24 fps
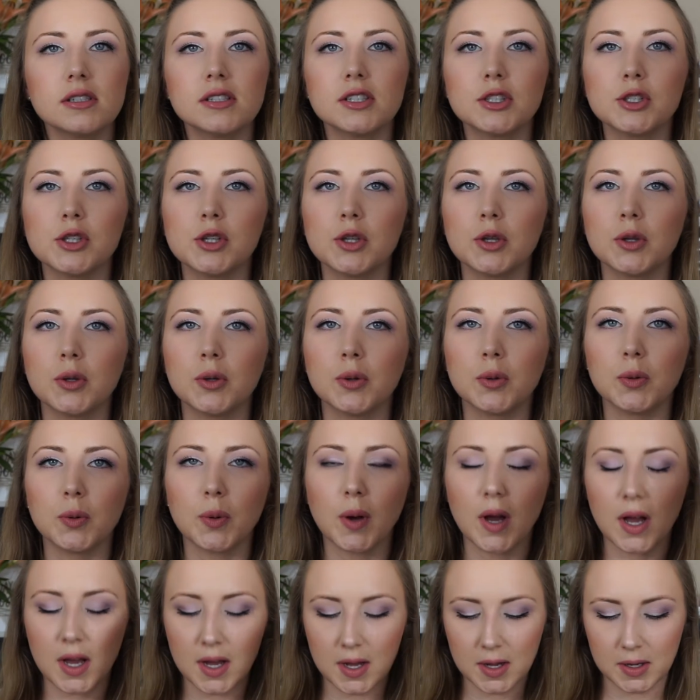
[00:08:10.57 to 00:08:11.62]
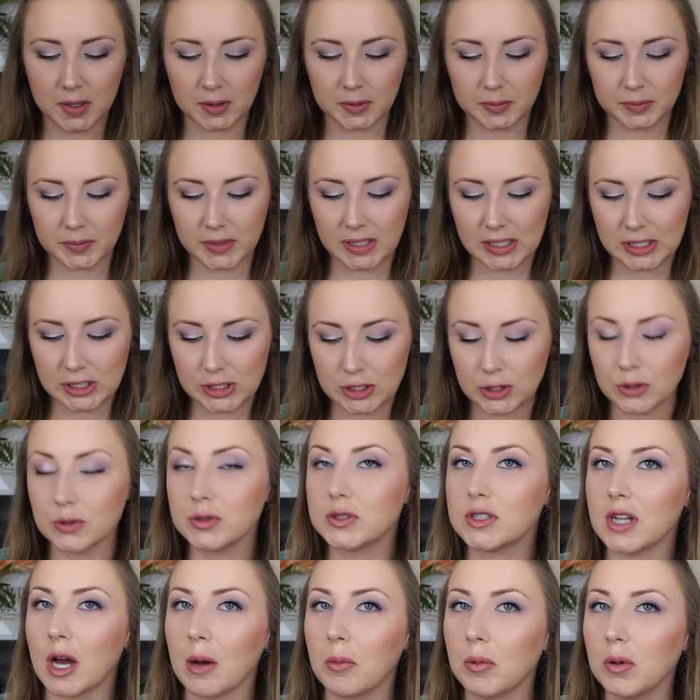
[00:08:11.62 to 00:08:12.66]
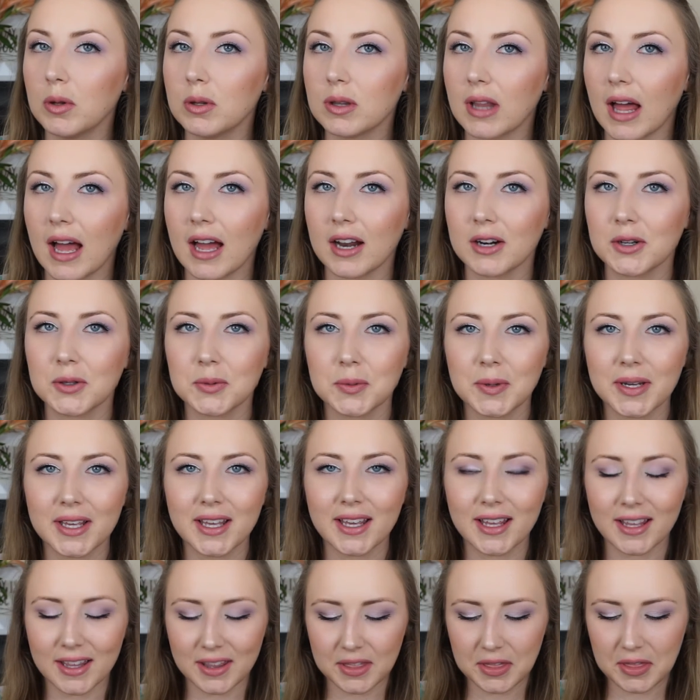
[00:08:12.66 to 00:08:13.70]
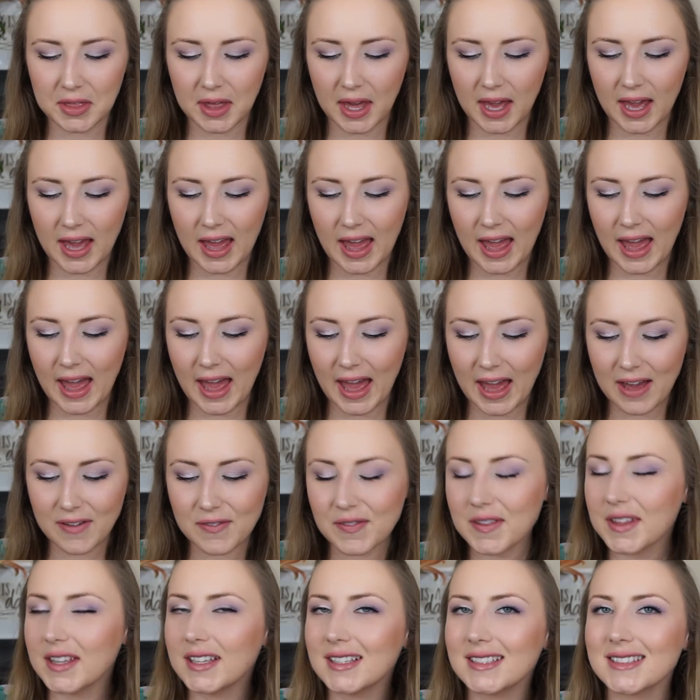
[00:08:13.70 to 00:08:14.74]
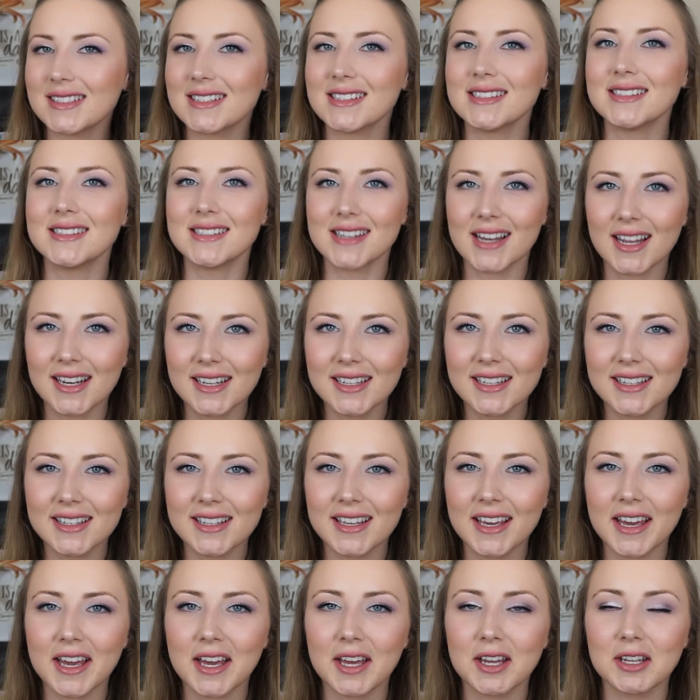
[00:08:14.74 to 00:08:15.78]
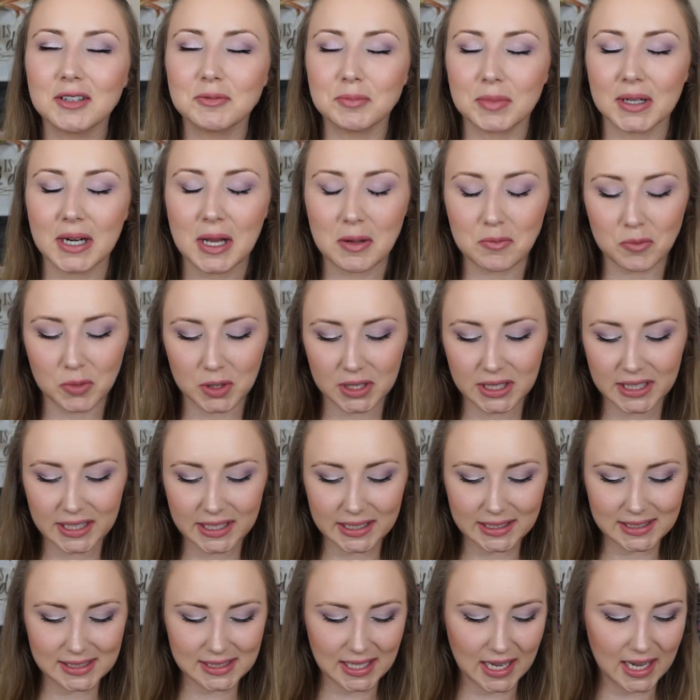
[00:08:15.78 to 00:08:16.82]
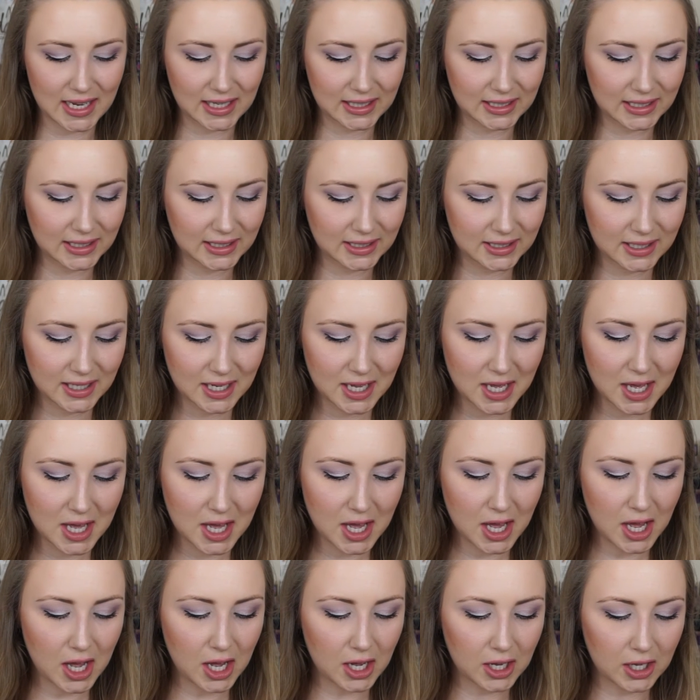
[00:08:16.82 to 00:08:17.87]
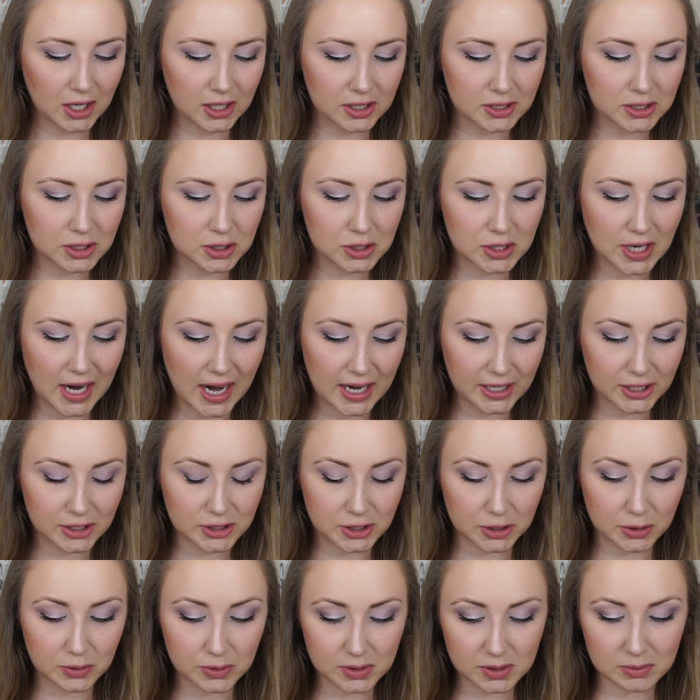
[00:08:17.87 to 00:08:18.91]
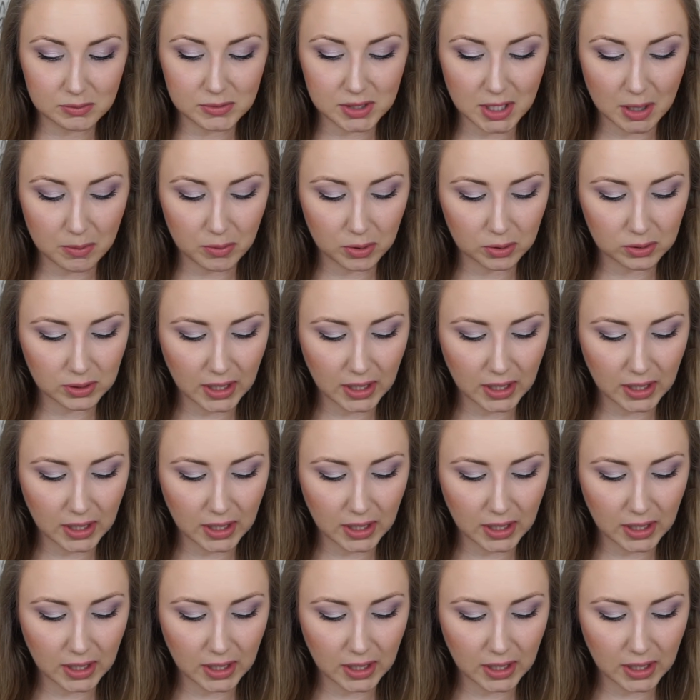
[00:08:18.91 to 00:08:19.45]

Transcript: to um, do double liner with. I haven't done it yet, but I'm really excited uh, to try to do some double